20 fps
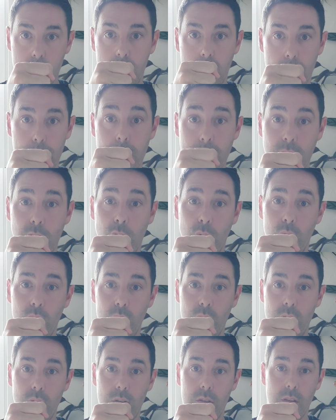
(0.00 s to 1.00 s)
the
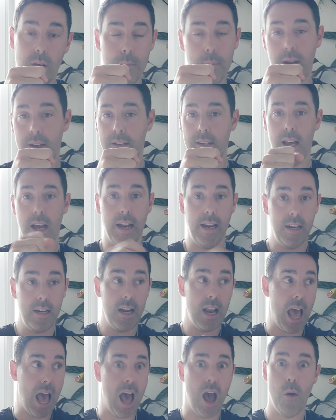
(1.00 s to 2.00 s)
middle, the
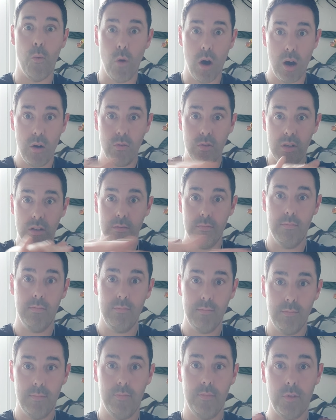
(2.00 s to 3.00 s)
mundane, our world,
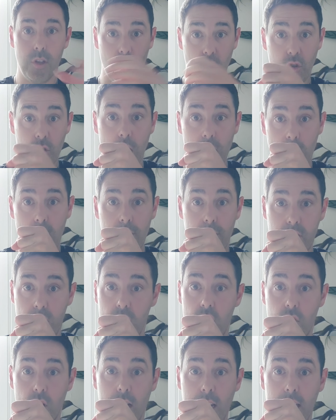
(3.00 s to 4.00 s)
the trunk of the
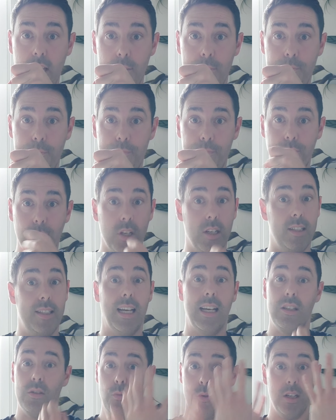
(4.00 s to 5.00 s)
tree, because
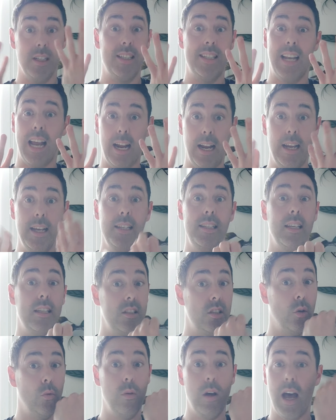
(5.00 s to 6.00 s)
that's what a stang is.
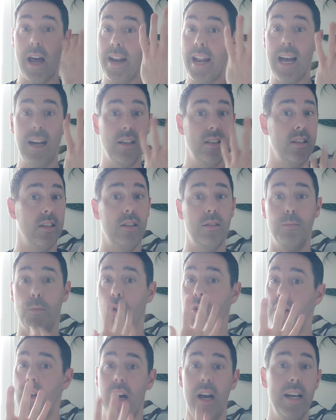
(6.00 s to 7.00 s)
It's an axis
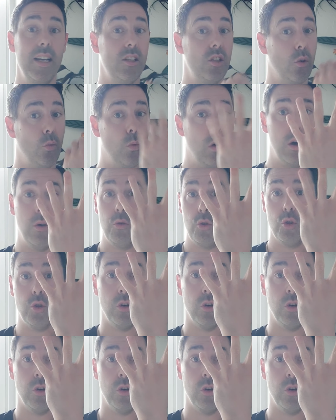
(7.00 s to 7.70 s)
mundi, it's a world